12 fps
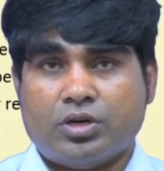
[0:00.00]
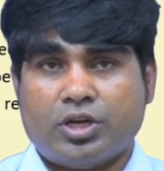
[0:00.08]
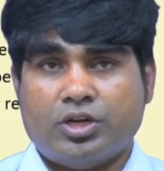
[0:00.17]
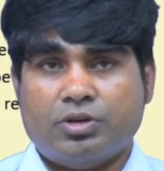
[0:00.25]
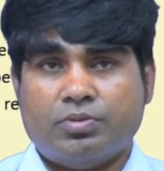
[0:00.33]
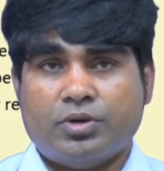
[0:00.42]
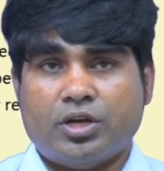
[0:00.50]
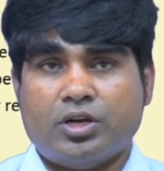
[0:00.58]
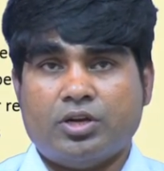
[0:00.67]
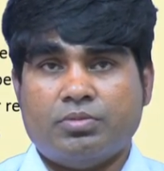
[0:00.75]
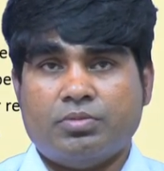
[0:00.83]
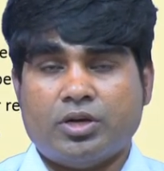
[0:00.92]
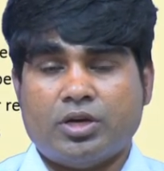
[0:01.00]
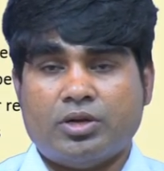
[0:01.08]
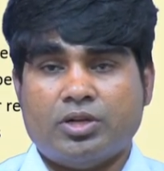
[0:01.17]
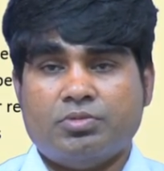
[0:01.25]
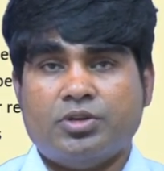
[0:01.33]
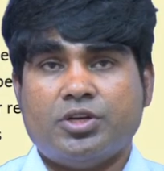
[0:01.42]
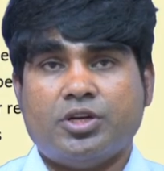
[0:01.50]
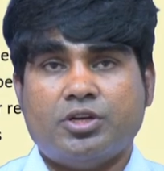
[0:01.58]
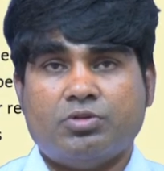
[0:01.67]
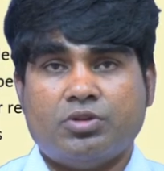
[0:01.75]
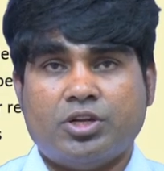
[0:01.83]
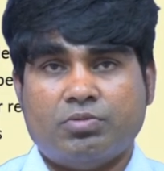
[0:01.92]
kind of an unlimited
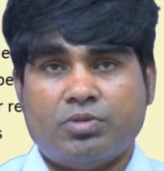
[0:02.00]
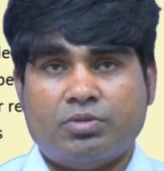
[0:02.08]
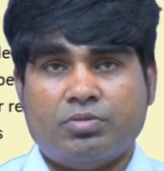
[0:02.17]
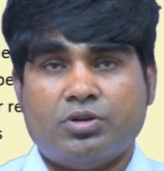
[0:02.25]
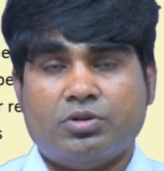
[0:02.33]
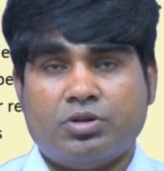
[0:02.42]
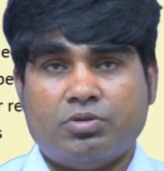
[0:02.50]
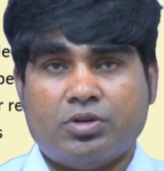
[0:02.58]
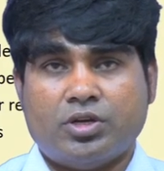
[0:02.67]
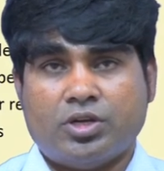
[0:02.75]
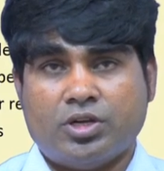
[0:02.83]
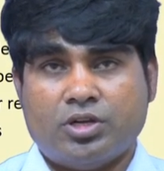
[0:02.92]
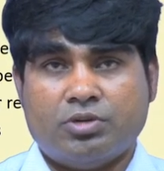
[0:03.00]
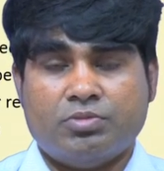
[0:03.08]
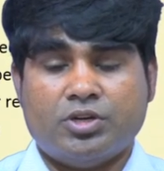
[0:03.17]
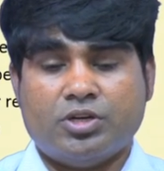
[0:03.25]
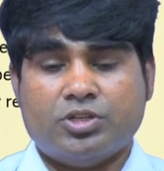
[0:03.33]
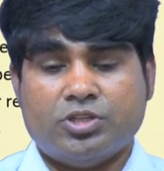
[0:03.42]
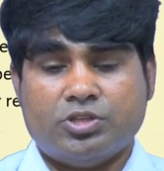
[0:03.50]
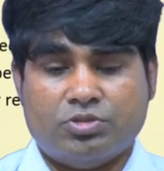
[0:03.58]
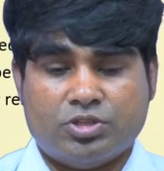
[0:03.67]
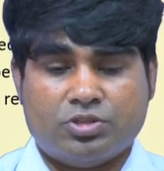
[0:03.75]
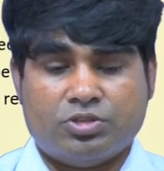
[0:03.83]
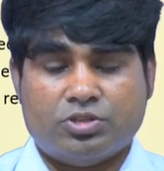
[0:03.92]
environment or unlimited
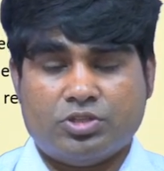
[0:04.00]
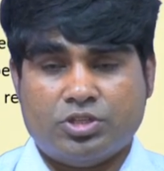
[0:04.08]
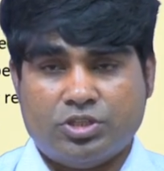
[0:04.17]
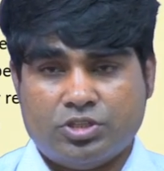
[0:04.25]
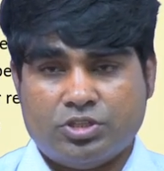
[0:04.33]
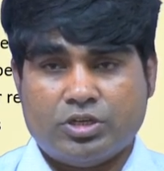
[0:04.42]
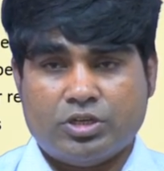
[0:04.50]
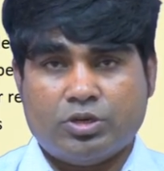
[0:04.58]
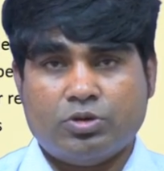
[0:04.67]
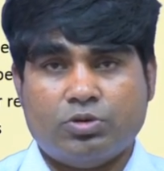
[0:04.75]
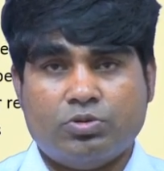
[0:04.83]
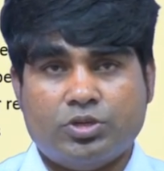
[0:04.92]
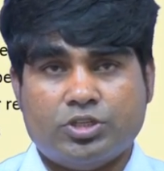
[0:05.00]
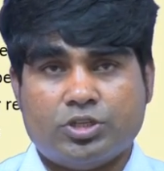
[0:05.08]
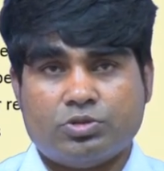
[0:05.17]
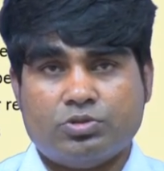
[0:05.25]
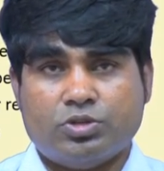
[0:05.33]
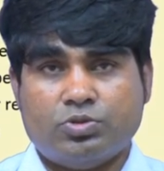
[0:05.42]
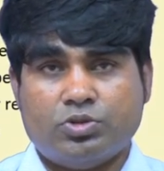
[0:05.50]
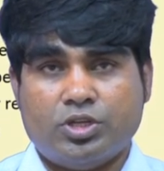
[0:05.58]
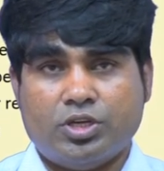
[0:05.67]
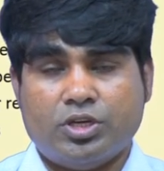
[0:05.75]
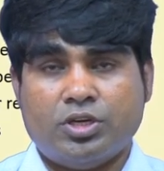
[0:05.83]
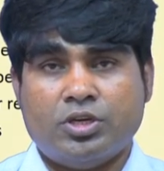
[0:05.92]
situations. It is always actually with
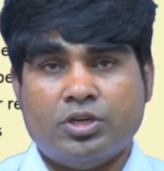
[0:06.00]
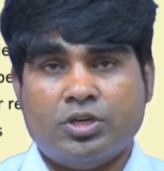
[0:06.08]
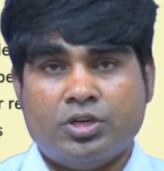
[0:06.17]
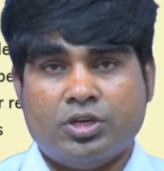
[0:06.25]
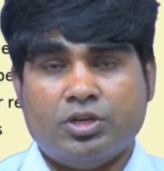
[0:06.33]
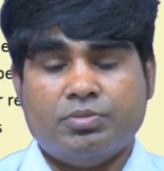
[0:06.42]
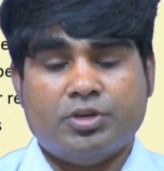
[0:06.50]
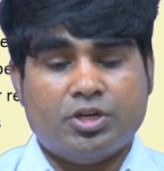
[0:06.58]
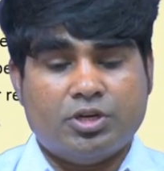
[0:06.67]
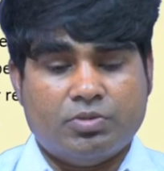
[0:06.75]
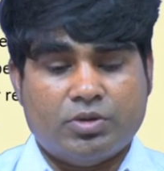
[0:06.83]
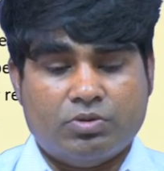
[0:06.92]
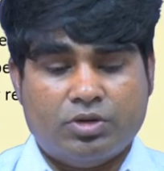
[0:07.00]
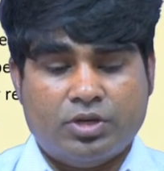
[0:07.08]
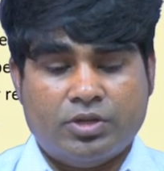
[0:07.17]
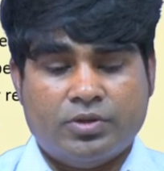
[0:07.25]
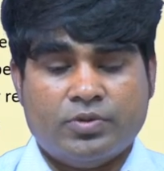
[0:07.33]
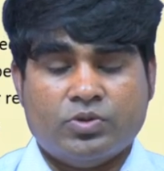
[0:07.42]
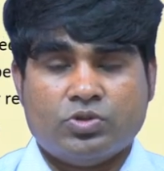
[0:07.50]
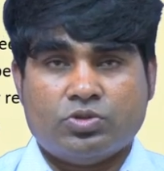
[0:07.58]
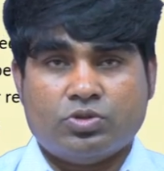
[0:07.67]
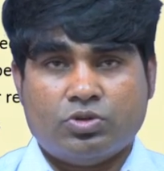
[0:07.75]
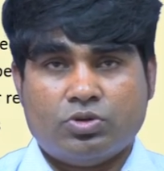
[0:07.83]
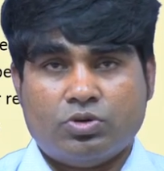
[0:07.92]
a limited boundary.
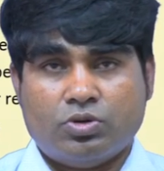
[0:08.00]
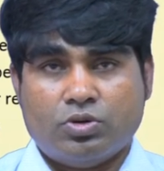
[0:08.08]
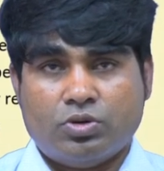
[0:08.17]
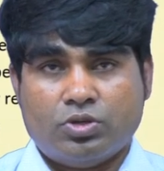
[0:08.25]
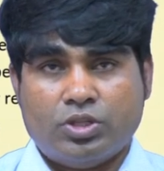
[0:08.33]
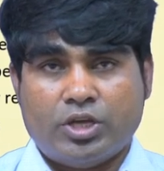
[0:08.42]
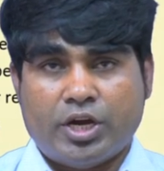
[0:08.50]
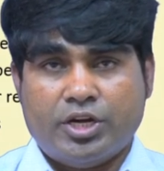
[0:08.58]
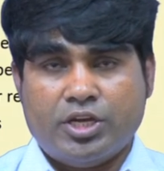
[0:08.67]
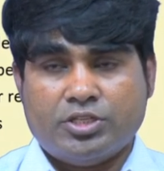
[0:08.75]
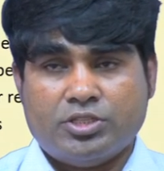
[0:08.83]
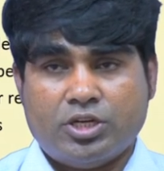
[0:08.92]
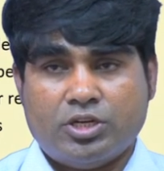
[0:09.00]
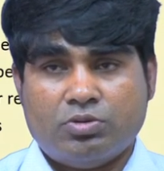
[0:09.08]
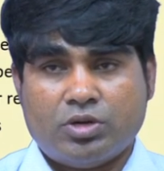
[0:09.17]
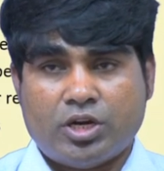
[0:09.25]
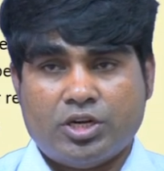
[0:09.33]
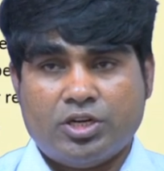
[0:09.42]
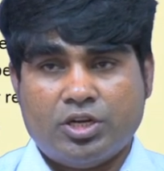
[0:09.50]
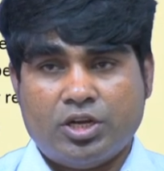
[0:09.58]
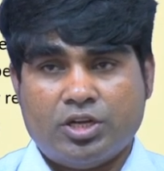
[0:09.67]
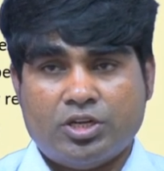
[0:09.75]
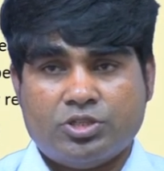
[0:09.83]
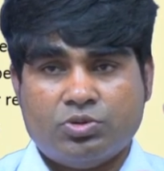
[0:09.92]
So, the idea is that until
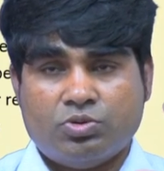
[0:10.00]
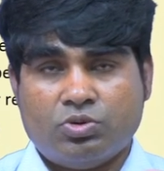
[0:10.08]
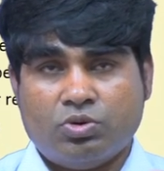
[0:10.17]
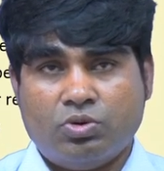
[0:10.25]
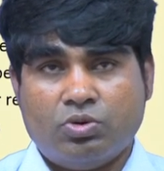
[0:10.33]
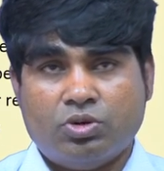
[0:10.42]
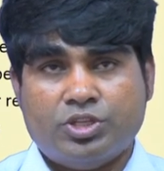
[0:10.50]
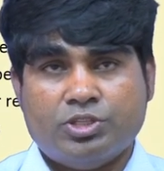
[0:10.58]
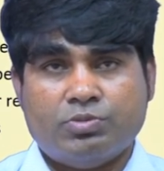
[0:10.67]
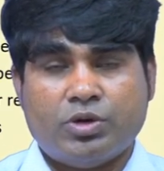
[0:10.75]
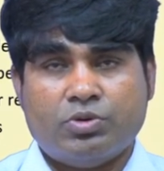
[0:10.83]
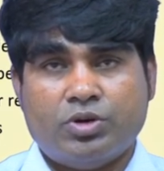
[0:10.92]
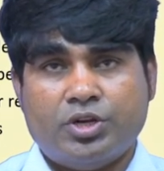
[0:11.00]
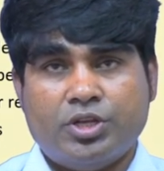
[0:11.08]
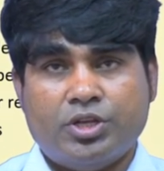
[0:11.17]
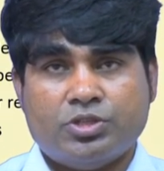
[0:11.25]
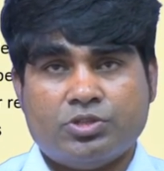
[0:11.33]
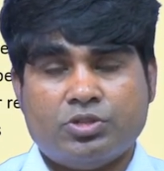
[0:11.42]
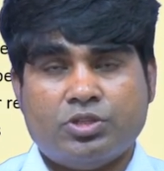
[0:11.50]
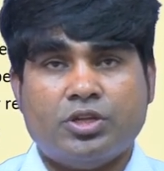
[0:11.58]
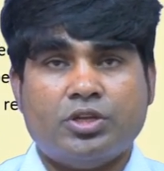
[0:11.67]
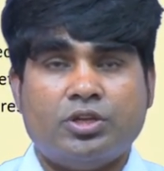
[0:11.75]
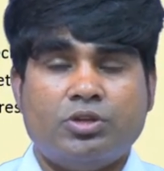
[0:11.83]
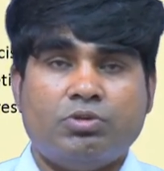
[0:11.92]
unless you know all these boundaries, so
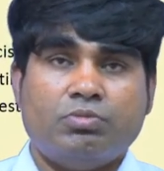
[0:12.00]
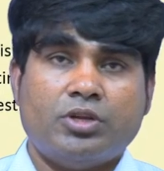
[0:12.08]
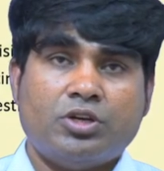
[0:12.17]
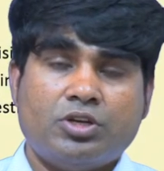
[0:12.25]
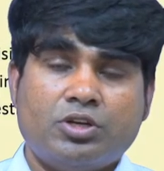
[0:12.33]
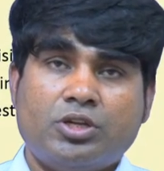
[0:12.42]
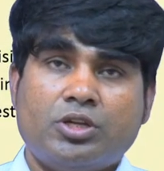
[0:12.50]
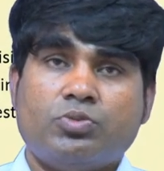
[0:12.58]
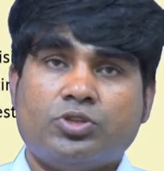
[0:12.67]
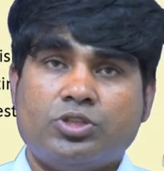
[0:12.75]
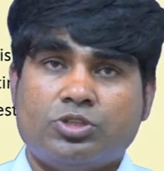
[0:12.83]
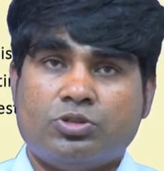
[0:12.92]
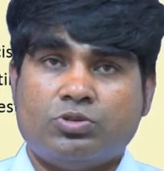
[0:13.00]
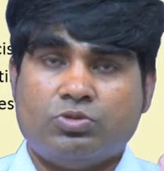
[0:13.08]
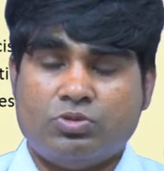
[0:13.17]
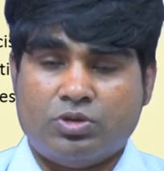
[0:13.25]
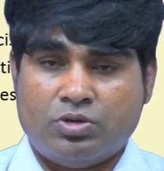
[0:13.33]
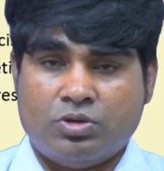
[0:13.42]
then you may not in a position to